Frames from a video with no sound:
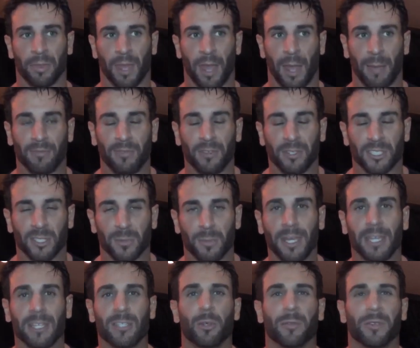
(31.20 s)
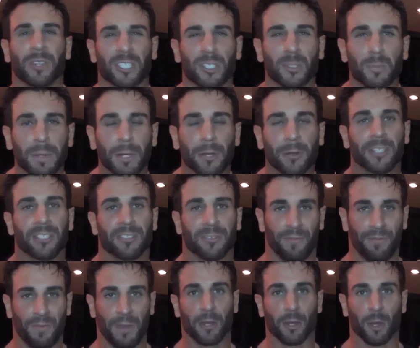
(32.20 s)
I'm speaking to you of experience of
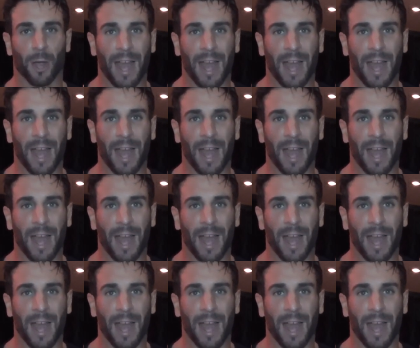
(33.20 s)
failure.